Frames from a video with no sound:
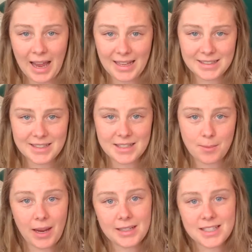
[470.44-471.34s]
and to
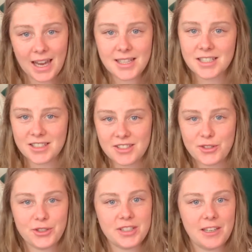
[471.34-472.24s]
make changes as
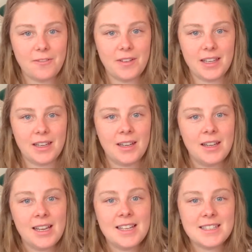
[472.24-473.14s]
you see fit.
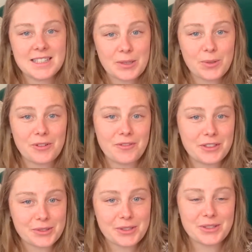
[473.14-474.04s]
See what
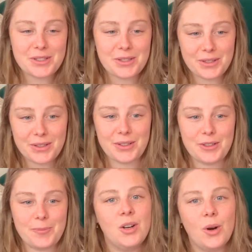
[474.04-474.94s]
feels good to
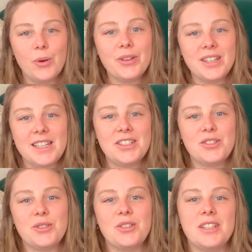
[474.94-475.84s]
you. All you need to
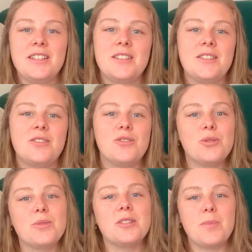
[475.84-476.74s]
do is
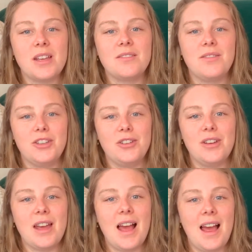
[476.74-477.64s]
do what's best for
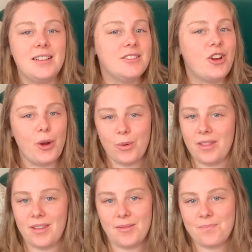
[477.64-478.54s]
you and go with
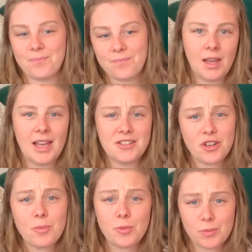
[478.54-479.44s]
it. And
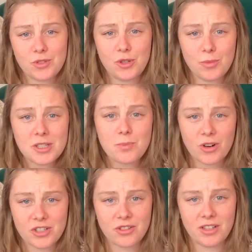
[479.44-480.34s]
don't put too much
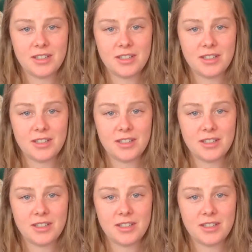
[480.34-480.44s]
pressure on